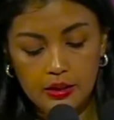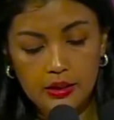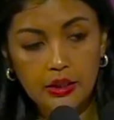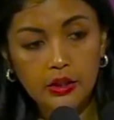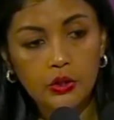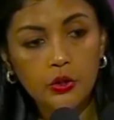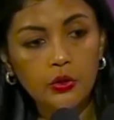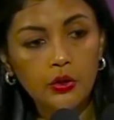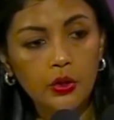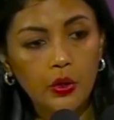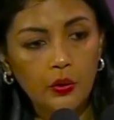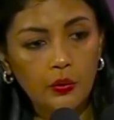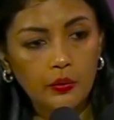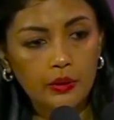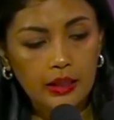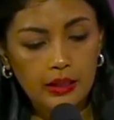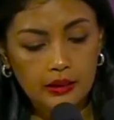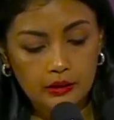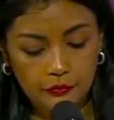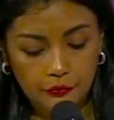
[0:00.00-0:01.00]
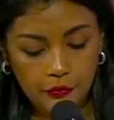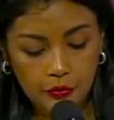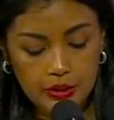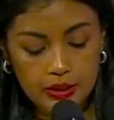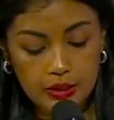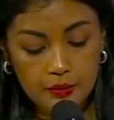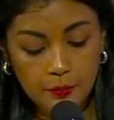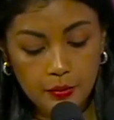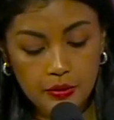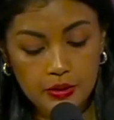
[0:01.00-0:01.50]
Did you know that
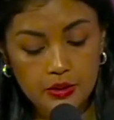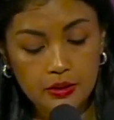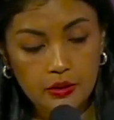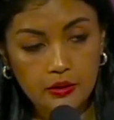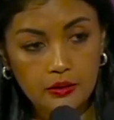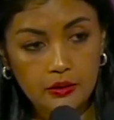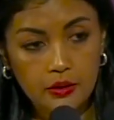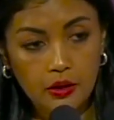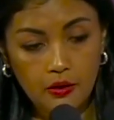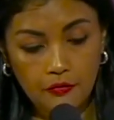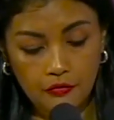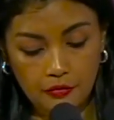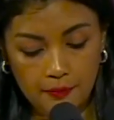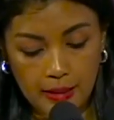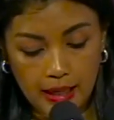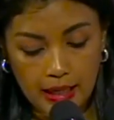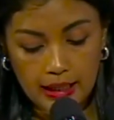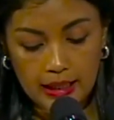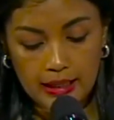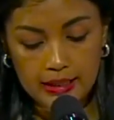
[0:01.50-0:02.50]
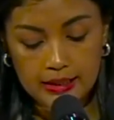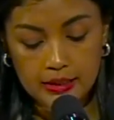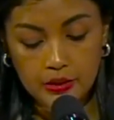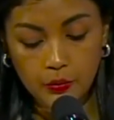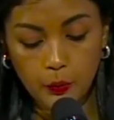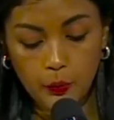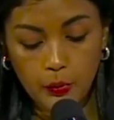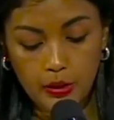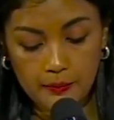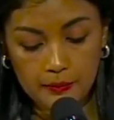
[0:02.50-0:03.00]
30% of
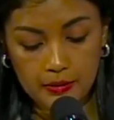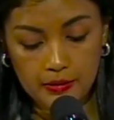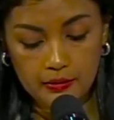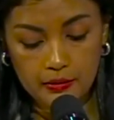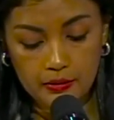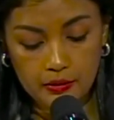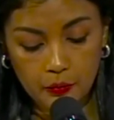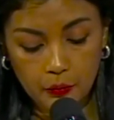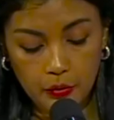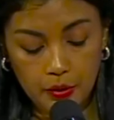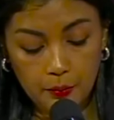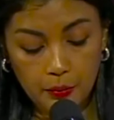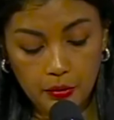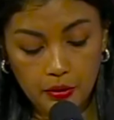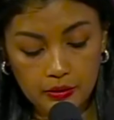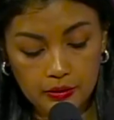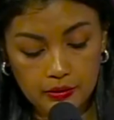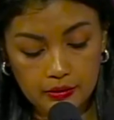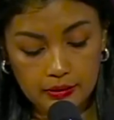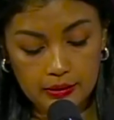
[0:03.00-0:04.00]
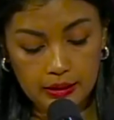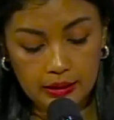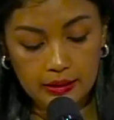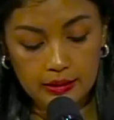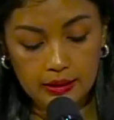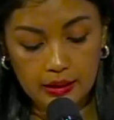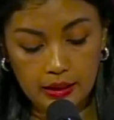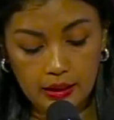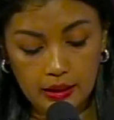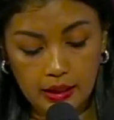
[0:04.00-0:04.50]
Malagasy women reported
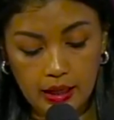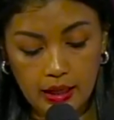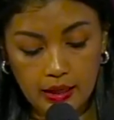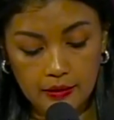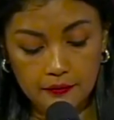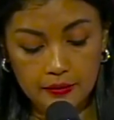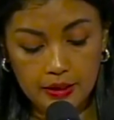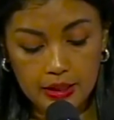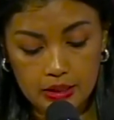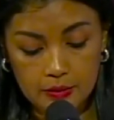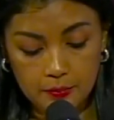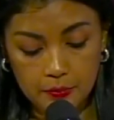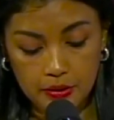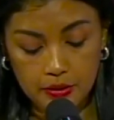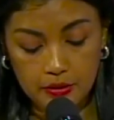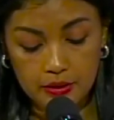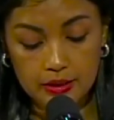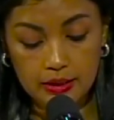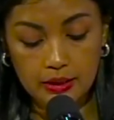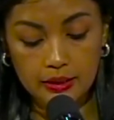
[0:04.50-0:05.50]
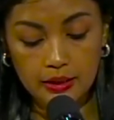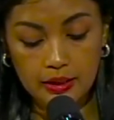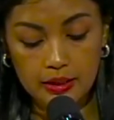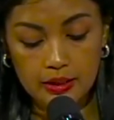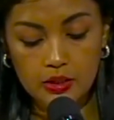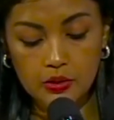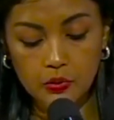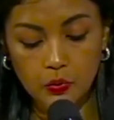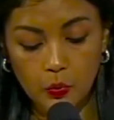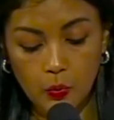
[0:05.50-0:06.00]
that they have experienced at
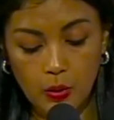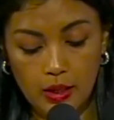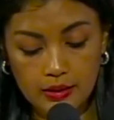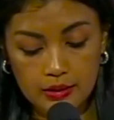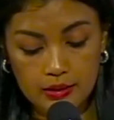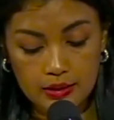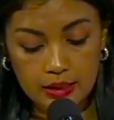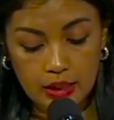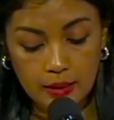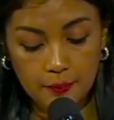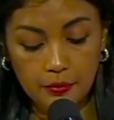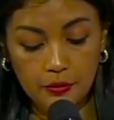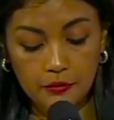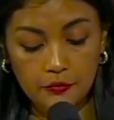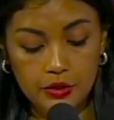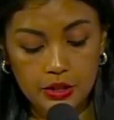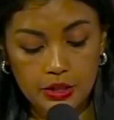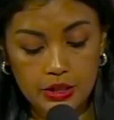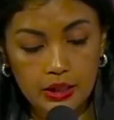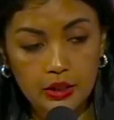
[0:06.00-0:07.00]
least one type of